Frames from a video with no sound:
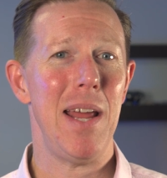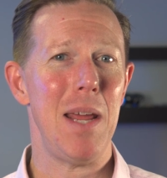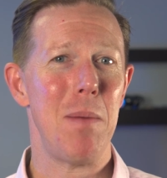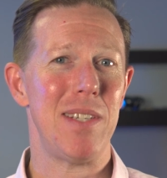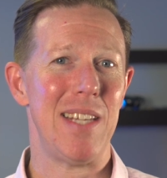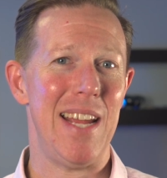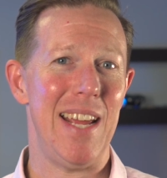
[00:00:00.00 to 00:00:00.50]
My
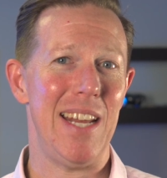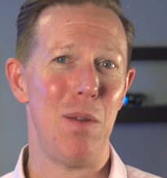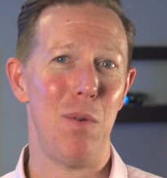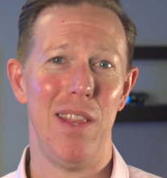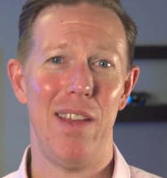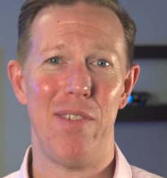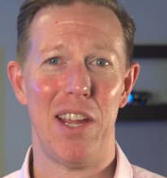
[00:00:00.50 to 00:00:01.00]
name is
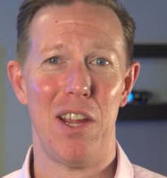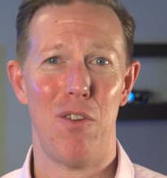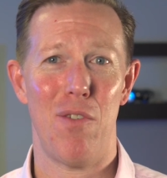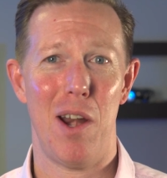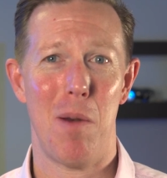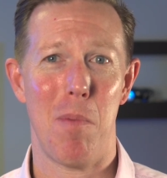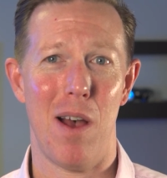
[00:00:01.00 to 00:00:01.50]
Andy with Living in
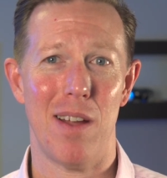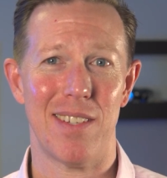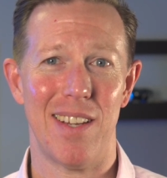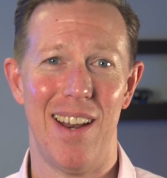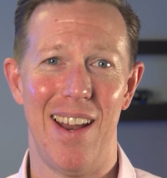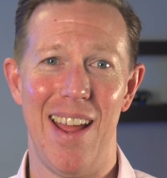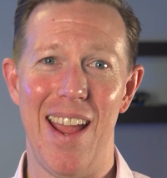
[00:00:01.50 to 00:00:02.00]
Greater
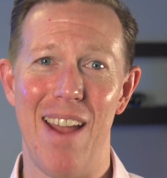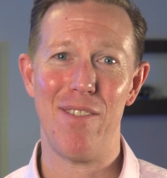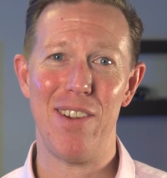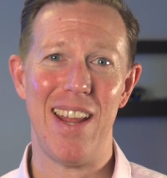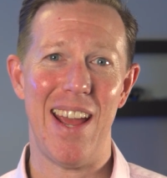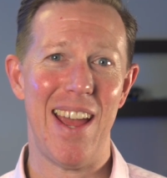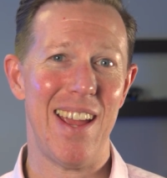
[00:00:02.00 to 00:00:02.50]
Boston.
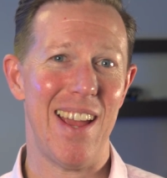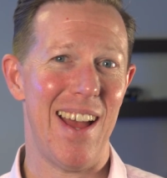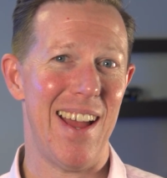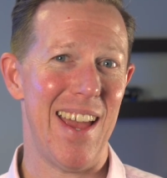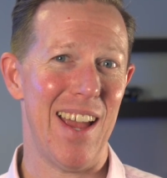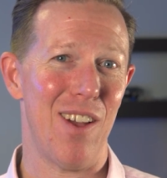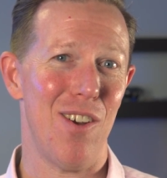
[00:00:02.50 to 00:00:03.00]
Every day,
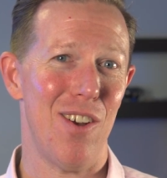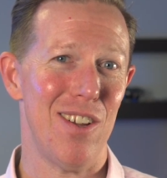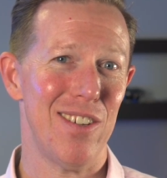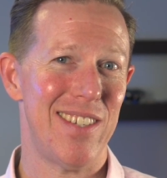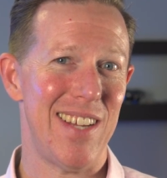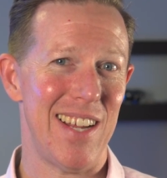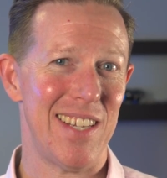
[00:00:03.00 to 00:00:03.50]
I get
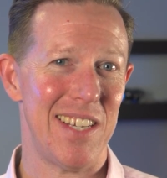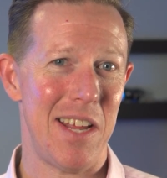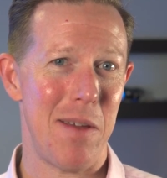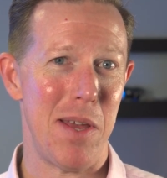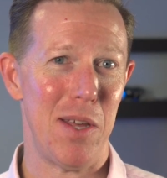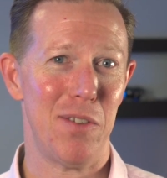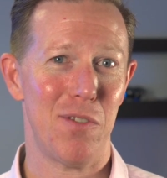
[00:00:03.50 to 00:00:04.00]
calls, texts, and
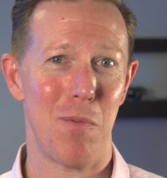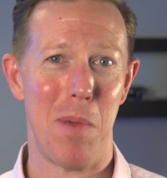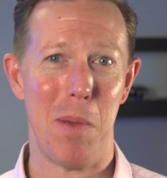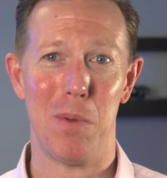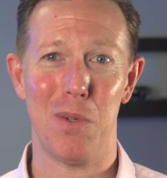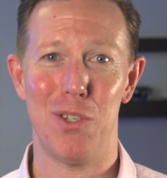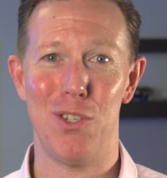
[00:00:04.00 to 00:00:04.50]
emails from
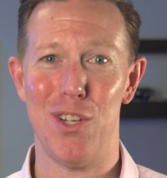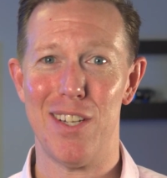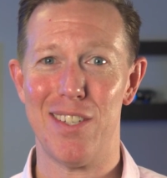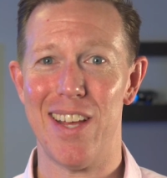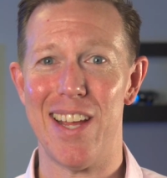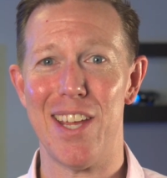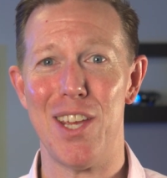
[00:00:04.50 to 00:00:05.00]
people
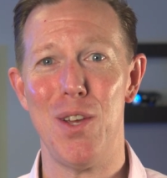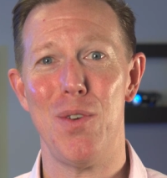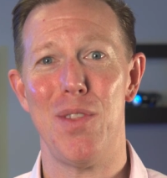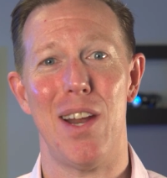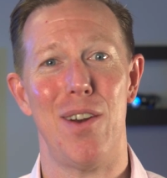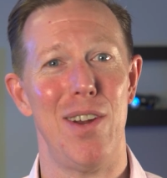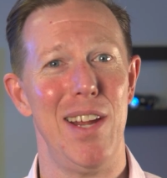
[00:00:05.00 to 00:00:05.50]
just like
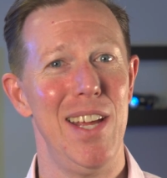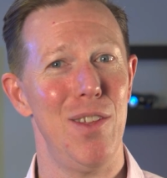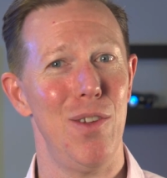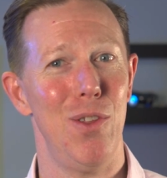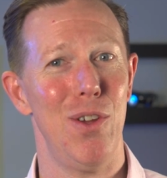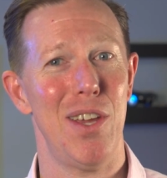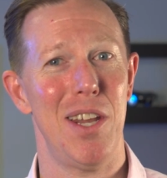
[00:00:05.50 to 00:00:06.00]
you that are
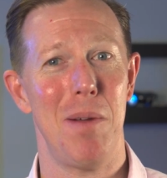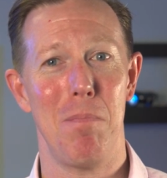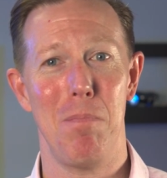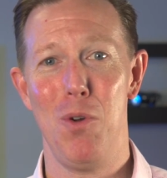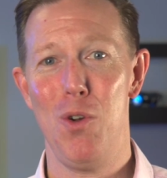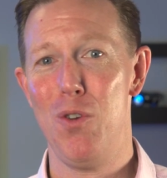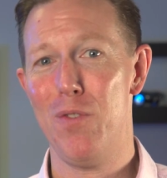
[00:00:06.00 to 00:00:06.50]
either looking to
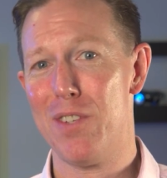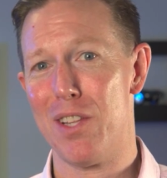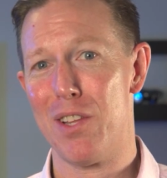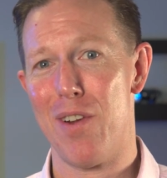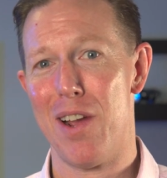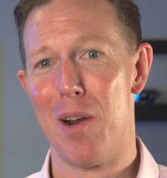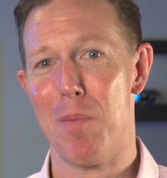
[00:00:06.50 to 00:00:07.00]
move
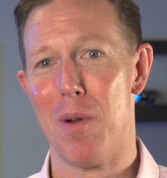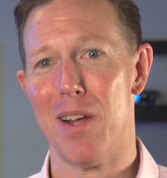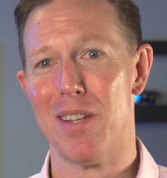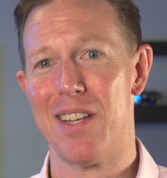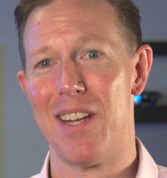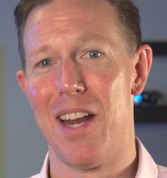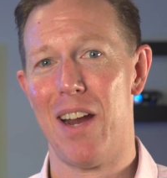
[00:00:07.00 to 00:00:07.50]
to the Greater
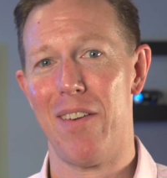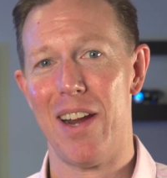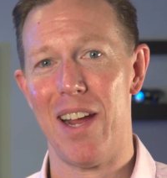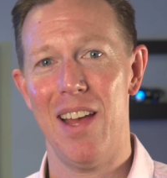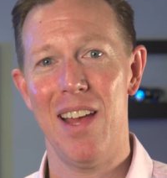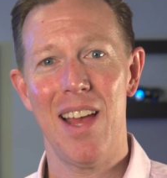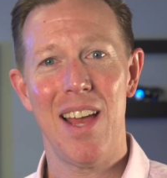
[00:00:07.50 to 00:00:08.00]
Boston
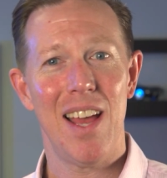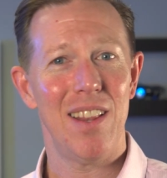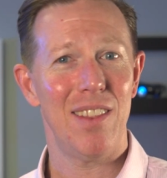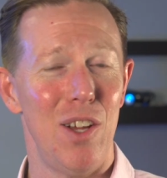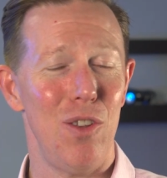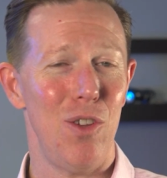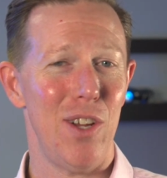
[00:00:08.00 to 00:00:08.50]
area,
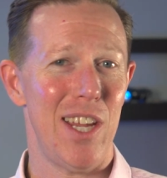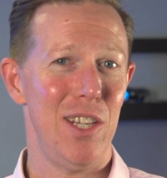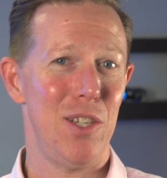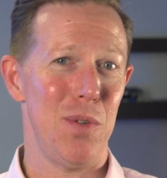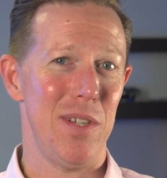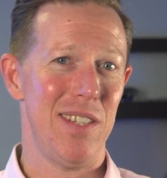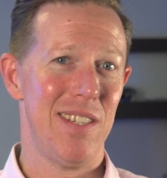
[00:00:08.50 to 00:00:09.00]
they're
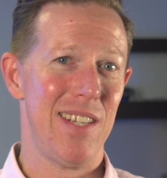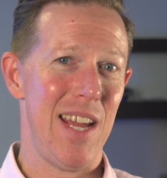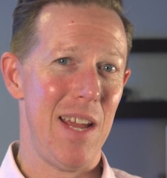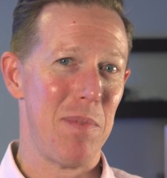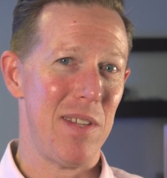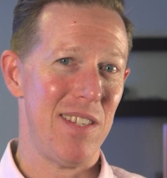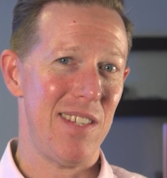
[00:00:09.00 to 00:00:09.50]
looking to
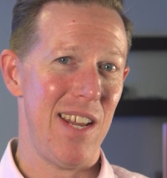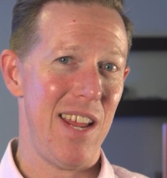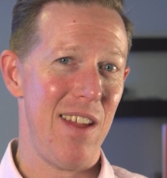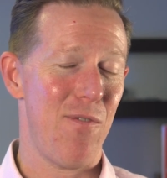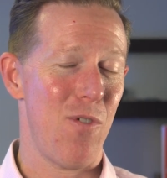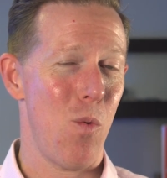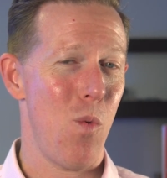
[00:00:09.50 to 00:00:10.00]
escape the
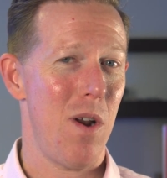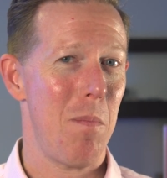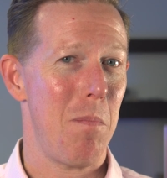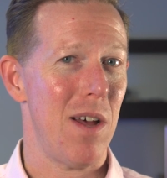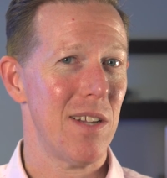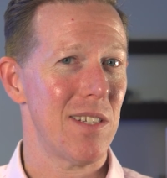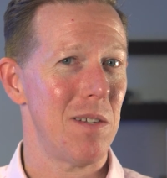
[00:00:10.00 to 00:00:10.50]
city for one
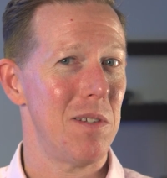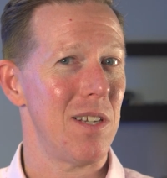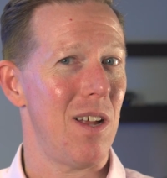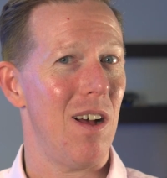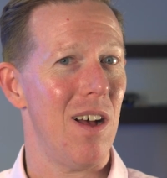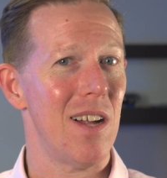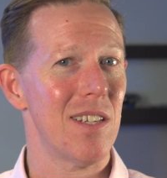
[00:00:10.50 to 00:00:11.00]
of
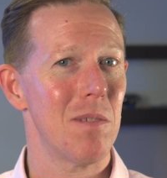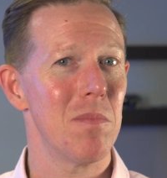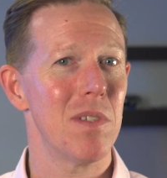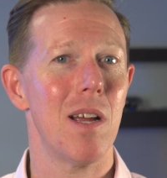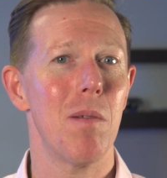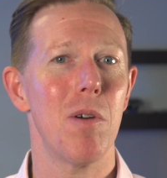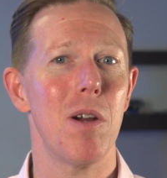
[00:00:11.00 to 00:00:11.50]
Boston's
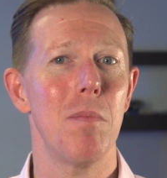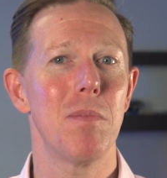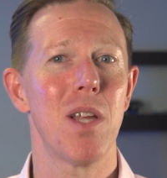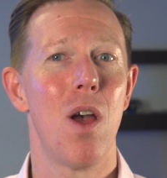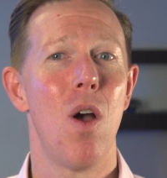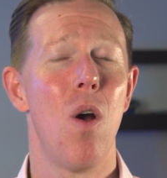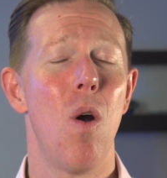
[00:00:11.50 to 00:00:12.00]
awesome
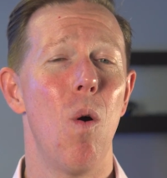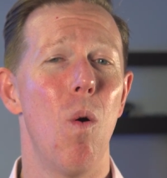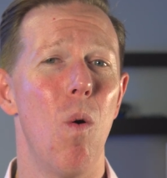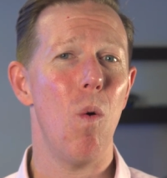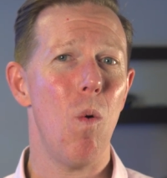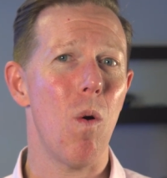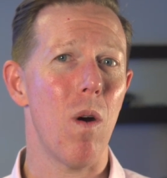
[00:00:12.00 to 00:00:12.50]
suburbs,
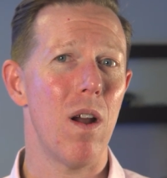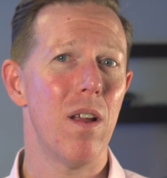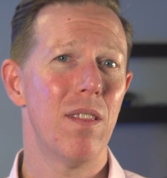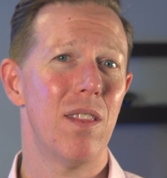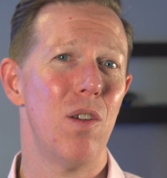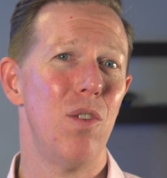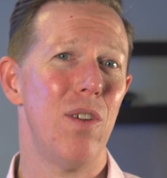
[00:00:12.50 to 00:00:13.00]
or
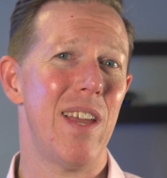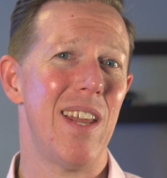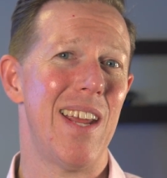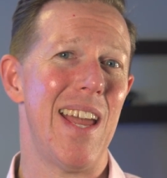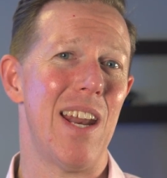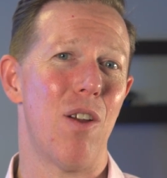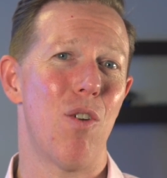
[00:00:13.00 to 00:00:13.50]
they're looking
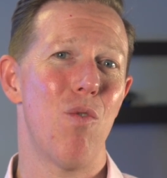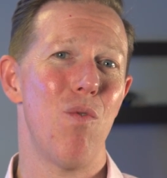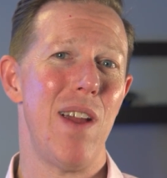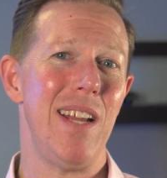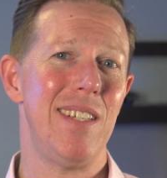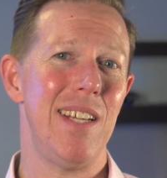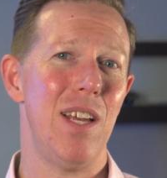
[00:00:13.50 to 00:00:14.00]
to get a
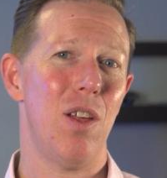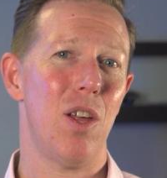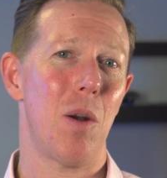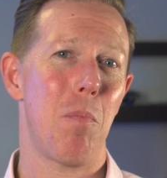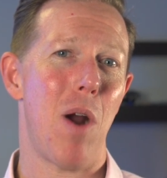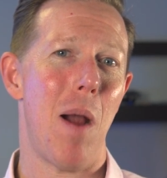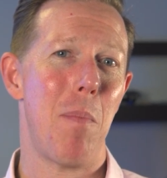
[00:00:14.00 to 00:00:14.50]
great deal
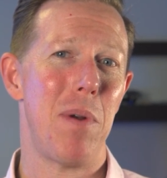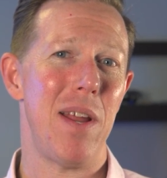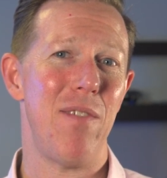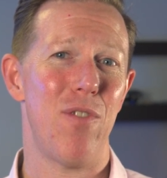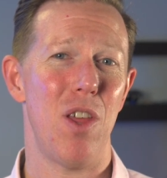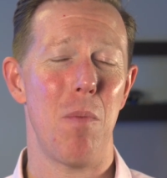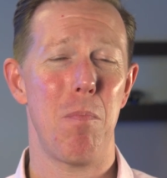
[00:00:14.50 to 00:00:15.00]
on a
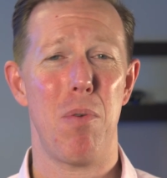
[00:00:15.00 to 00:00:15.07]
property for their